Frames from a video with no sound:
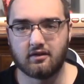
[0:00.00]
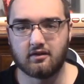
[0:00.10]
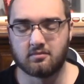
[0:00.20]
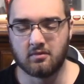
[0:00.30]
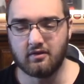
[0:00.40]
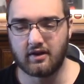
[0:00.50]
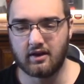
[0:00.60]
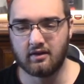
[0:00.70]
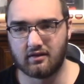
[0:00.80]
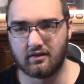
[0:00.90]
this
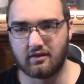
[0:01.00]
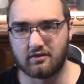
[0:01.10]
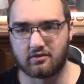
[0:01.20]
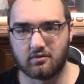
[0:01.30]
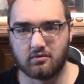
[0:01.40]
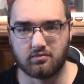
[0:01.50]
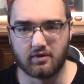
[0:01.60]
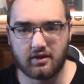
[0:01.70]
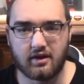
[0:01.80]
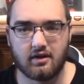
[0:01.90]
movie is
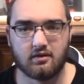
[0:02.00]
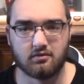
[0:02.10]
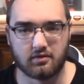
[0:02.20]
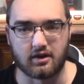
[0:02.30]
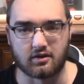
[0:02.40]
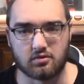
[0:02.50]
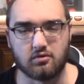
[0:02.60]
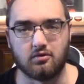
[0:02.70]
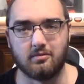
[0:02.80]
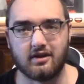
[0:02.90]
really, really
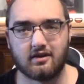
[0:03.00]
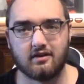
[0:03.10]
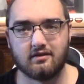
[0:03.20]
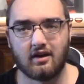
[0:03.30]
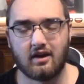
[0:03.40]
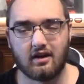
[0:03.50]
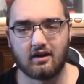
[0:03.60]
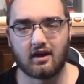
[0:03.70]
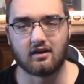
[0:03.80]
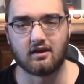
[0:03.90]
cool because,
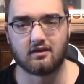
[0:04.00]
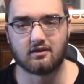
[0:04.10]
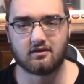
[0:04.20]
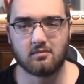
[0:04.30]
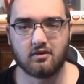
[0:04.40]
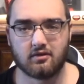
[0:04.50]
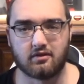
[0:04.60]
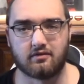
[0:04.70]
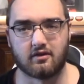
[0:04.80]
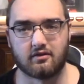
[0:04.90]
again, it's similar to
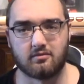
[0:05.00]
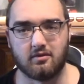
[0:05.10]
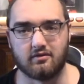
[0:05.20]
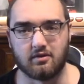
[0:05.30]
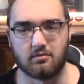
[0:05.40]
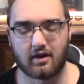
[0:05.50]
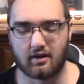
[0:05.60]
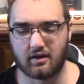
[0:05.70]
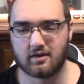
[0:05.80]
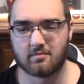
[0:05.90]
the first movie. What I
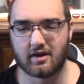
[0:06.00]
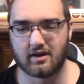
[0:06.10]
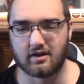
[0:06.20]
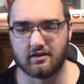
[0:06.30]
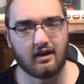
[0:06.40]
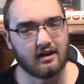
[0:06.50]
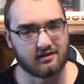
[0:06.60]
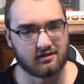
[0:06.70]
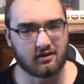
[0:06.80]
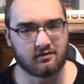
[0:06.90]
like about it is
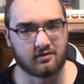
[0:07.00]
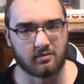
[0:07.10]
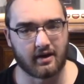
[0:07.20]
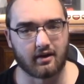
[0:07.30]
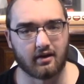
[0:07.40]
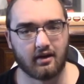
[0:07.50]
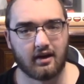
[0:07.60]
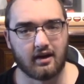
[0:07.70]
it's self-aware.